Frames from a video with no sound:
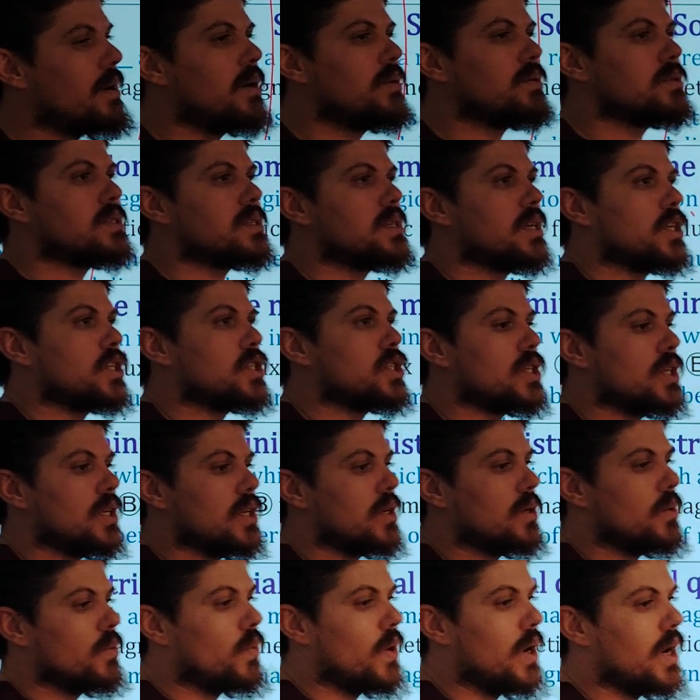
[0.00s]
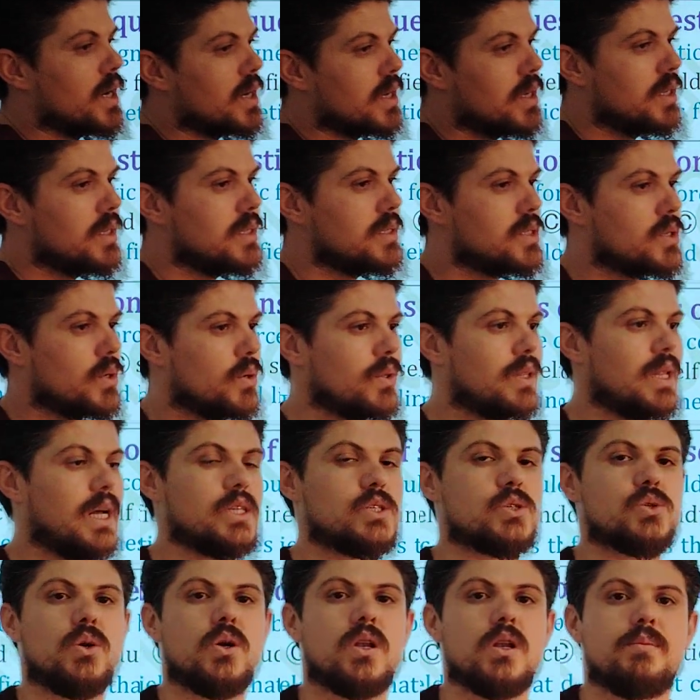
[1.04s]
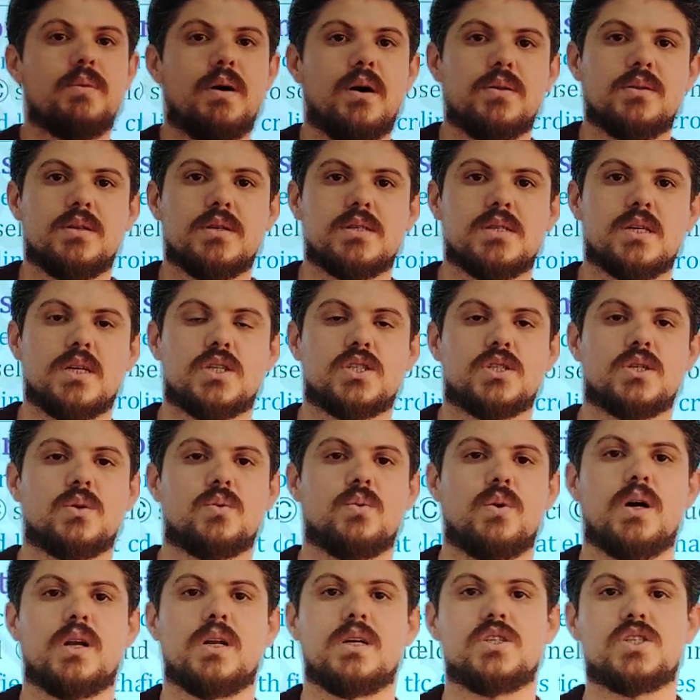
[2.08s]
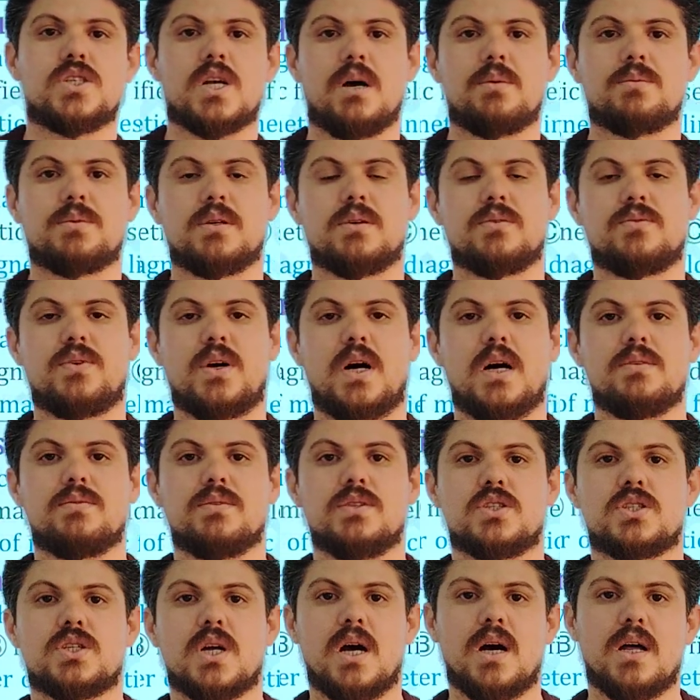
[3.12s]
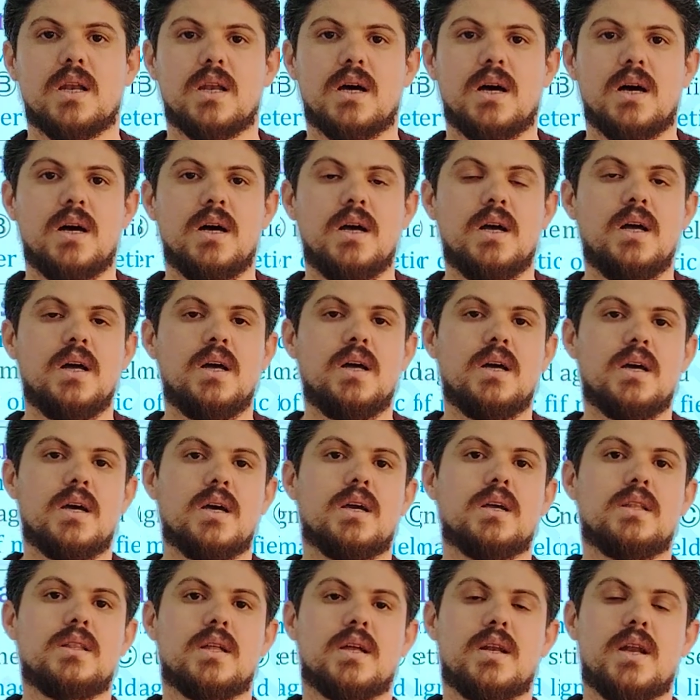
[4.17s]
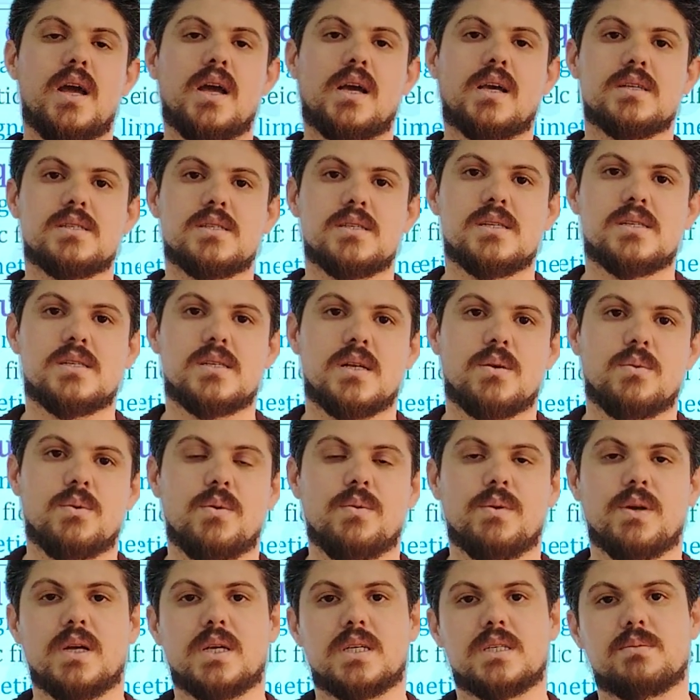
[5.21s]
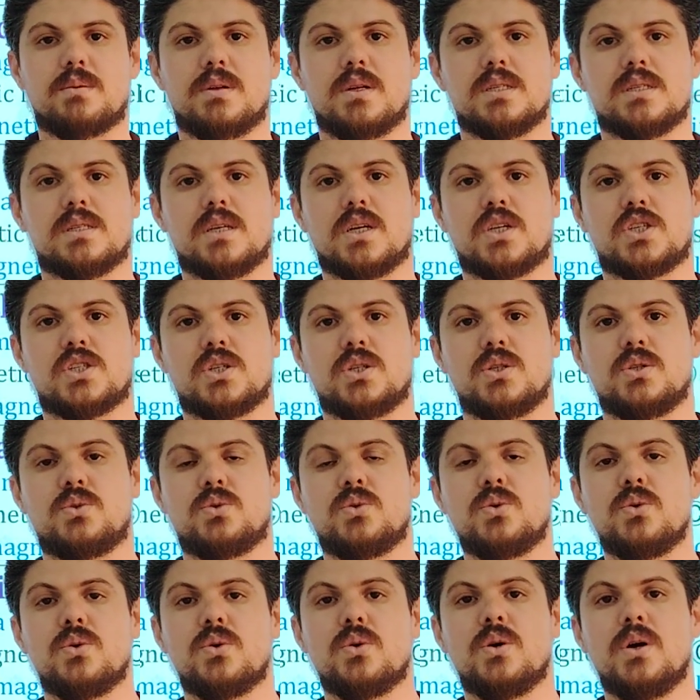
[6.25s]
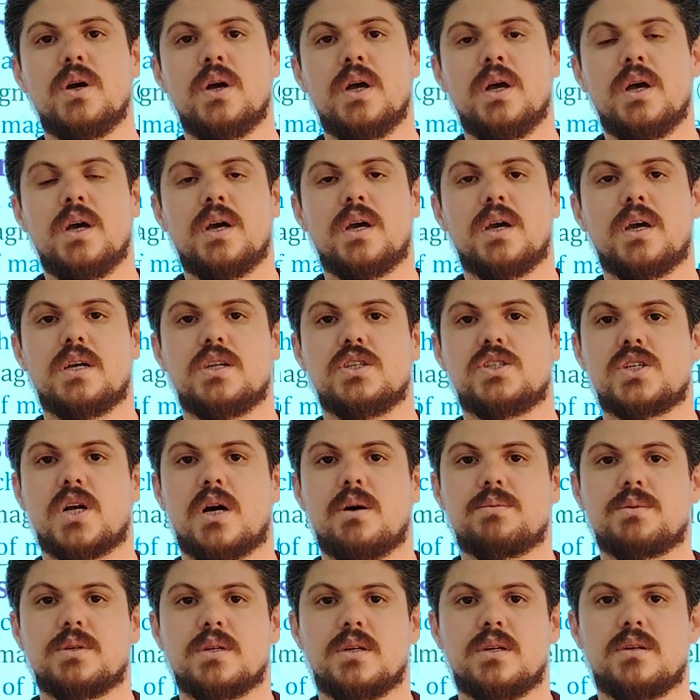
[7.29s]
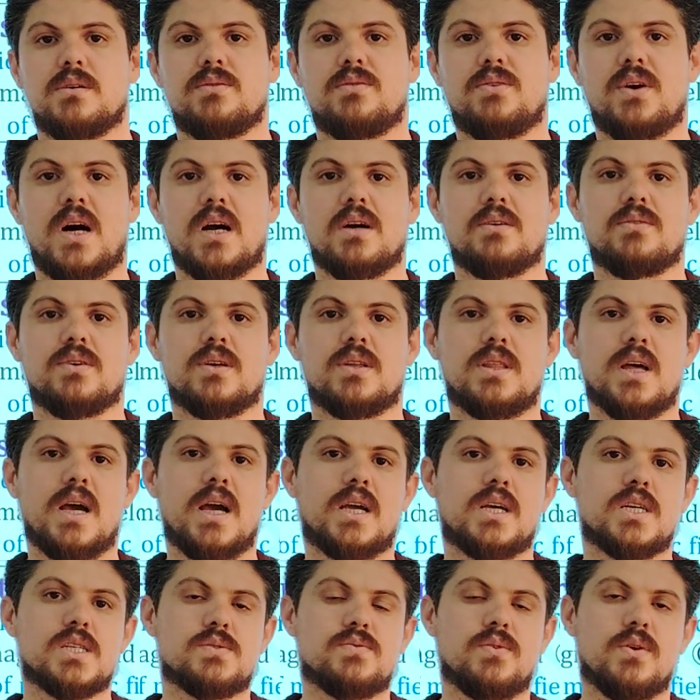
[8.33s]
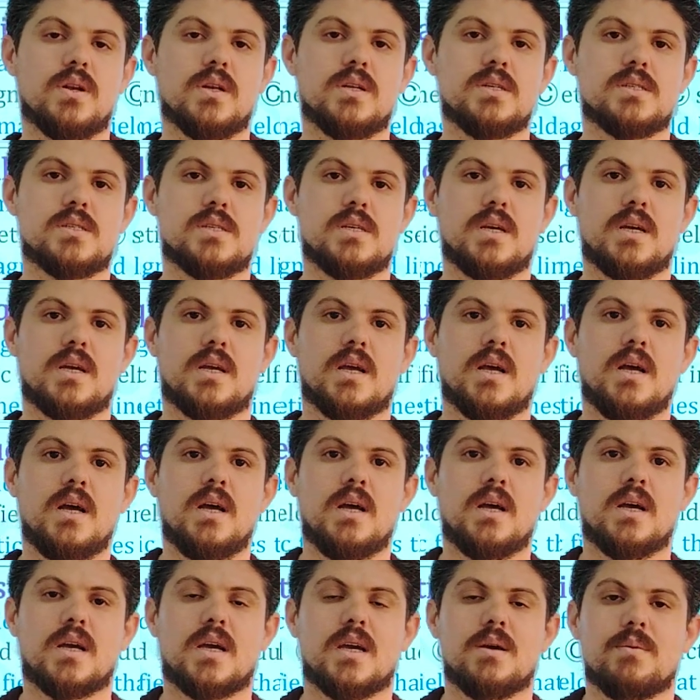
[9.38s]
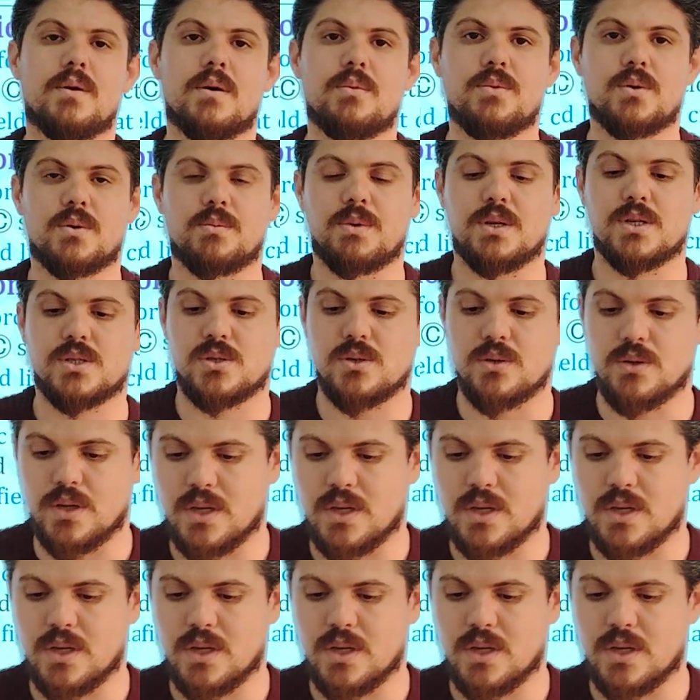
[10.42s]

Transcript: about section 1. So that's all about the section 1 in chapter 5, inshallah. In the next lesson, we will explain section 2 in chapter 5. Thank you for listening. Keep up your best